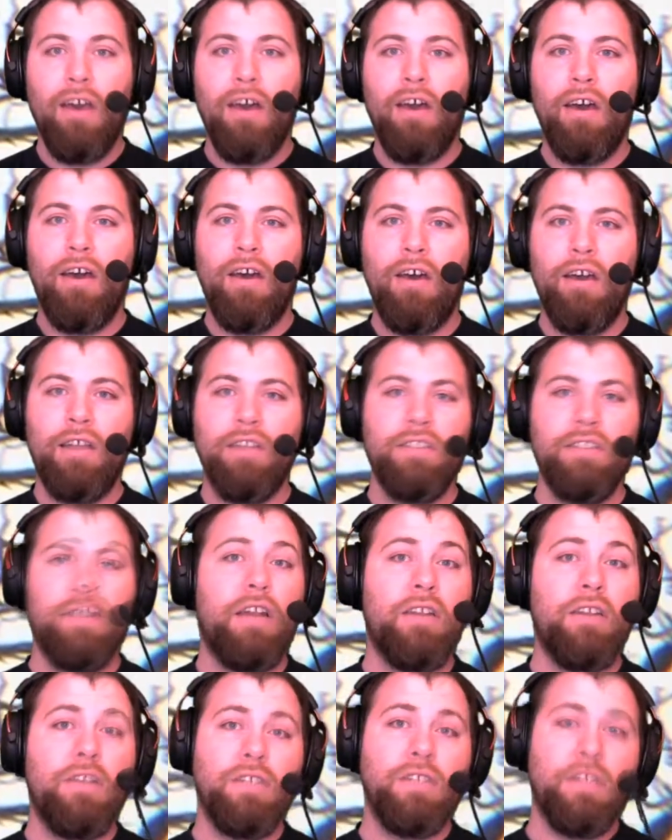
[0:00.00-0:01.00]

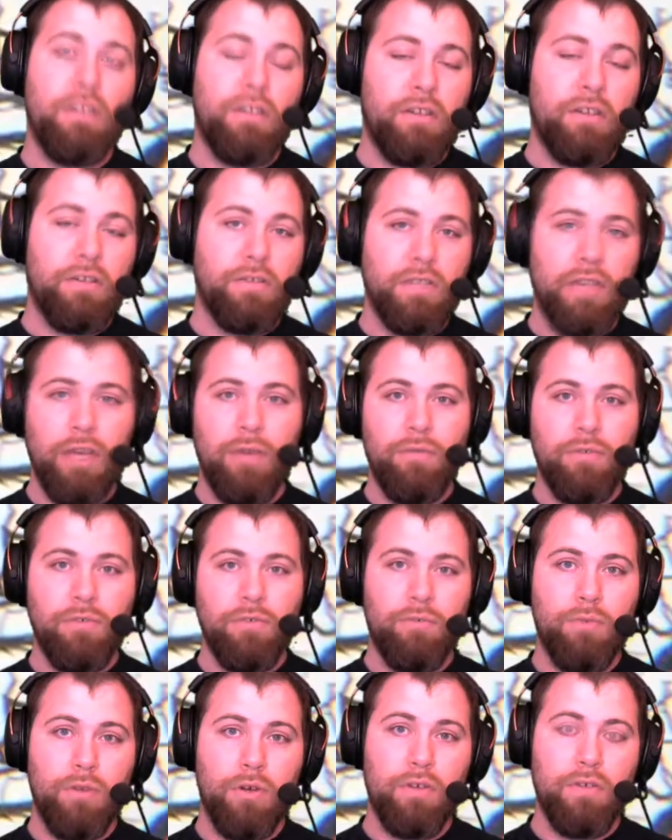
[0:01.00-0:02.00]
Intelligent little
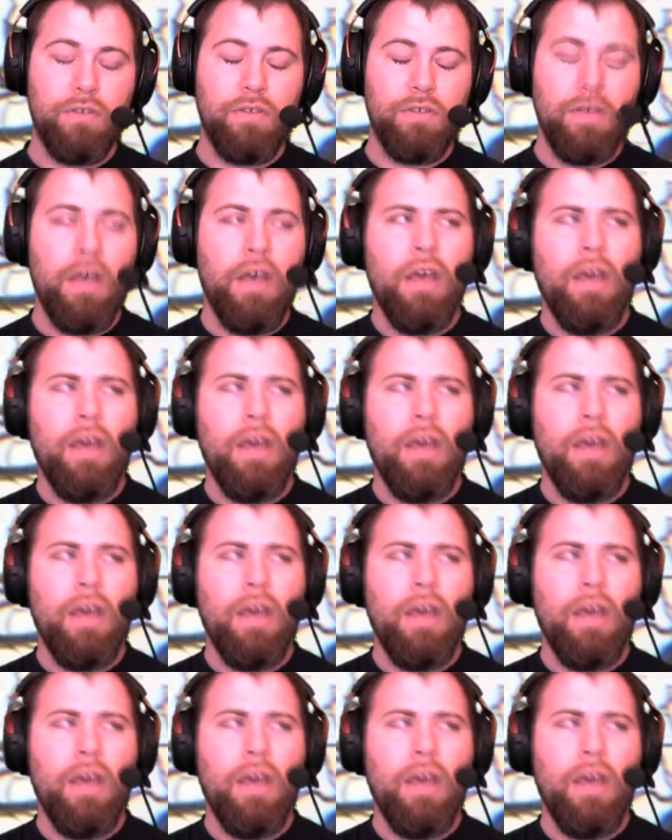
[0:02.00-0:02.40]
scavenger birds.